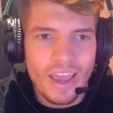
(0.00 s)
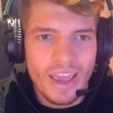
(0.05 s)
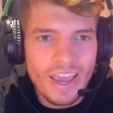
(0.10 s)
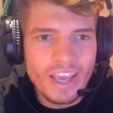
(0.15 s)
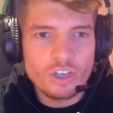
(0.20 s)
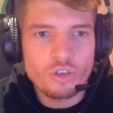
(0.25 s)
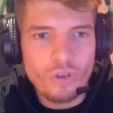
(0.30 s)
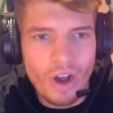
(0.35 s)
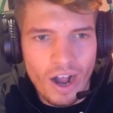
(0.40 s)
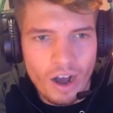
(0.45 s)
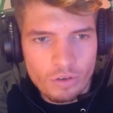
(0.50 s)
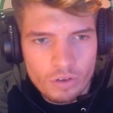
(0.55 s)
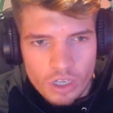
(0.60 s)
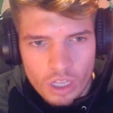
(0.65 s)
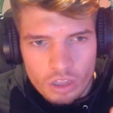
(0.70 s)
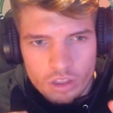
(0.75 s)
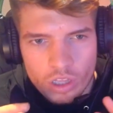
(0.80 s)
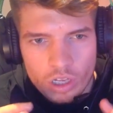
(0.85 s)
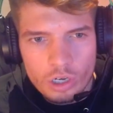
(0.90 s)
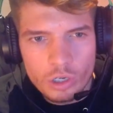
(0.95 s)
Each round,
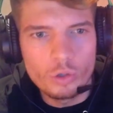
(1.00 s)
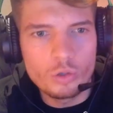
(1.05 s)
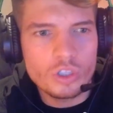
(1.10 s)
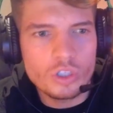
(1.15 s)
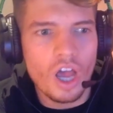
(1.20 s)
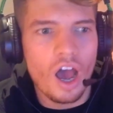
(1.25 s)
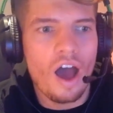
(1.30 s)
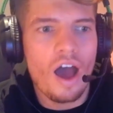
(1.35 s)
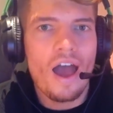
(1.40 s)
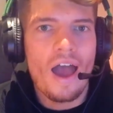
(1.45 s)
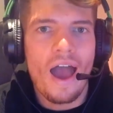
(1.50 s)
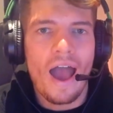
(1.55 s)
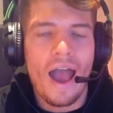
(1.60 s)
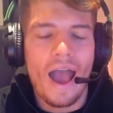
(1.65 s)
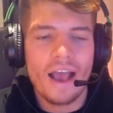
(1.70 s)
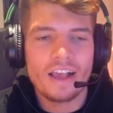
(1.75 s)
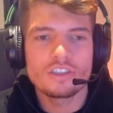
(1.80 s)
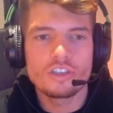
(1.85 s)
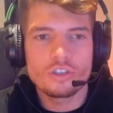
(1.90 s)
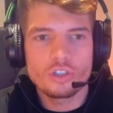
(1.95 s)
the loser
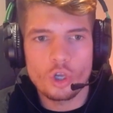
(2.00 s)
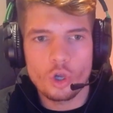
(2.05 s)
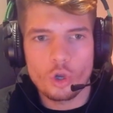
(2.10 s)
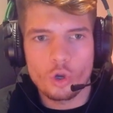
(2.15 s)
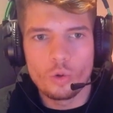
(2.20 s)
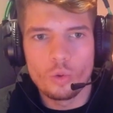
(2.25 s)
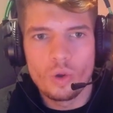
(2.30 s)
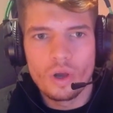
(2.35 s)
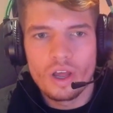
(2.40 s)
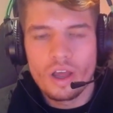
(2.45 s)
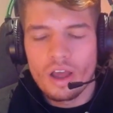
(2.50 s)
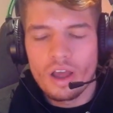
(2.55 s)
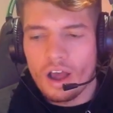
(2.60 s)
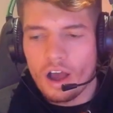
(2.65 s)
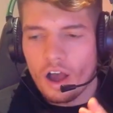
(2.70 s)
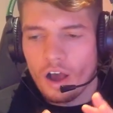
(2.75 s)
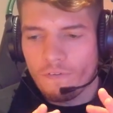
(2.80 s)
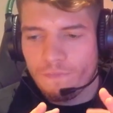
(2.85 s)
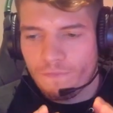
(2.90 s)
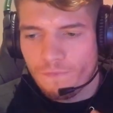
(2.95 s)
has to do
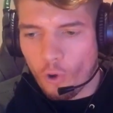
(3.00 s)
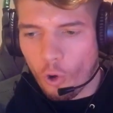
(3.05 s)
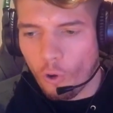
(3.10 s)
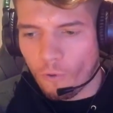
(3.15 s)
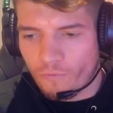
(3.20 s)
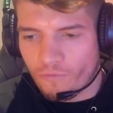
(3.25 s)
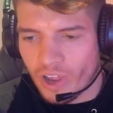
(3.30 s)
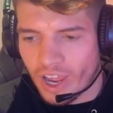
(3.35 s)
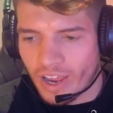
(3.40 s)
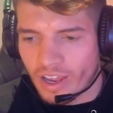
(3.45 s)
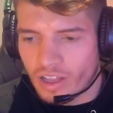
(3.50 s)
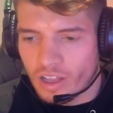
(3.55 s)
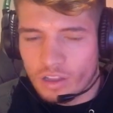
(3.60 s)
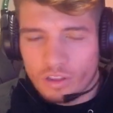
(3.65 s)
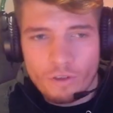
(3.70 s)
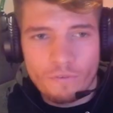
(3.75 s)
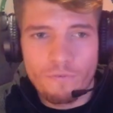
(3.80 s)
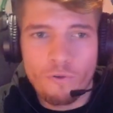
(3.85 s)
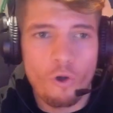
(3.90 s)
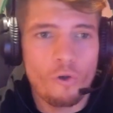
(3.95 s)
a forfeit.
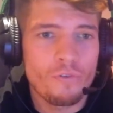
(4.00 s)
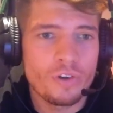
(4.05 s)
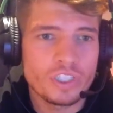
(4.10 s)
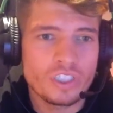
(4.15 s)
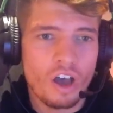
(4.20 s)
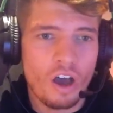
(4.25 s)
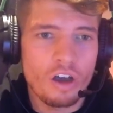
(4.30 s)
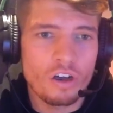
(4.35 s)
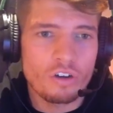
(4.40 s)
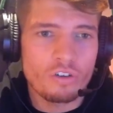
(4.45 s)
The forfeits aren't